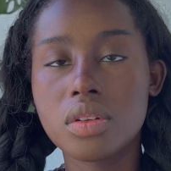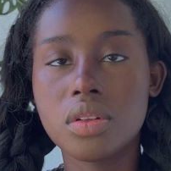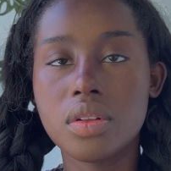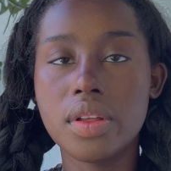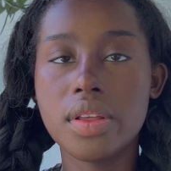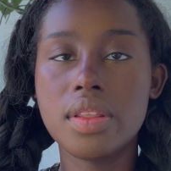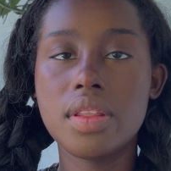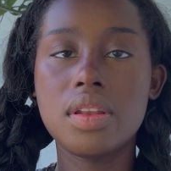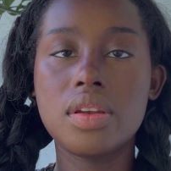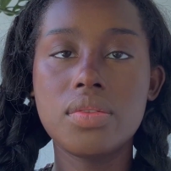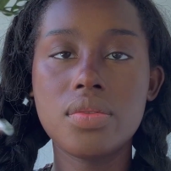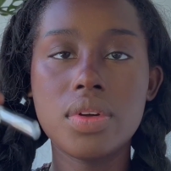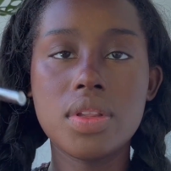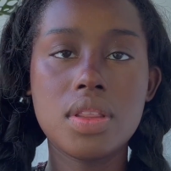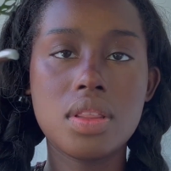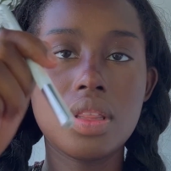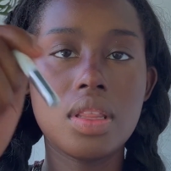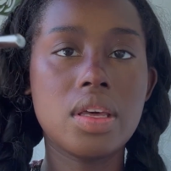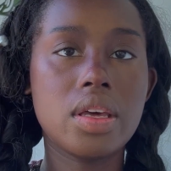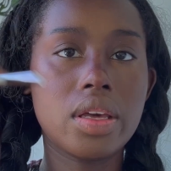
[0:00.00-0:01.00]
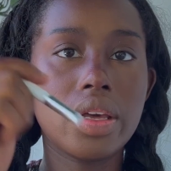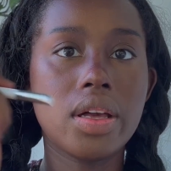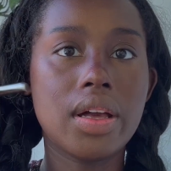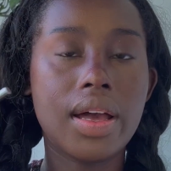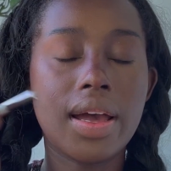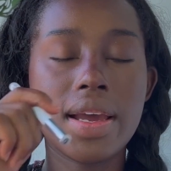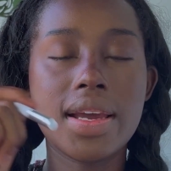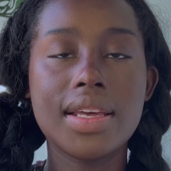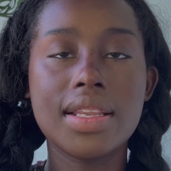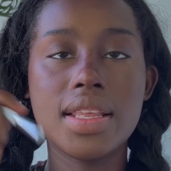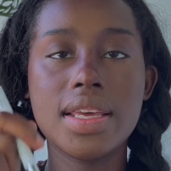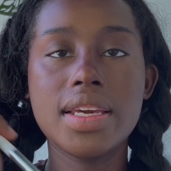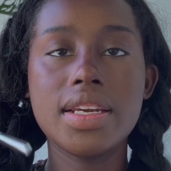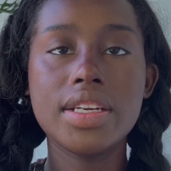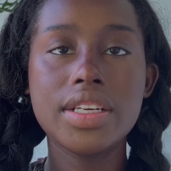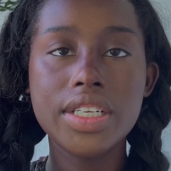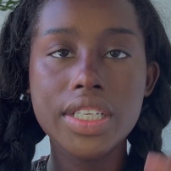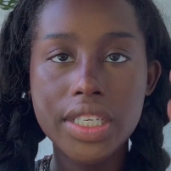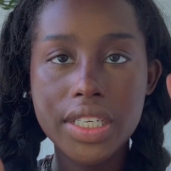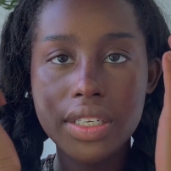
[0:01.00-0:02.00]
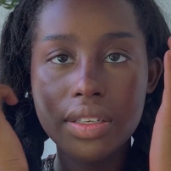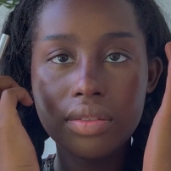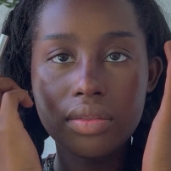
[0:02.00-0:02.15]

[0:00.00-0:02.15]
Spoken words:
And then with the eyeliner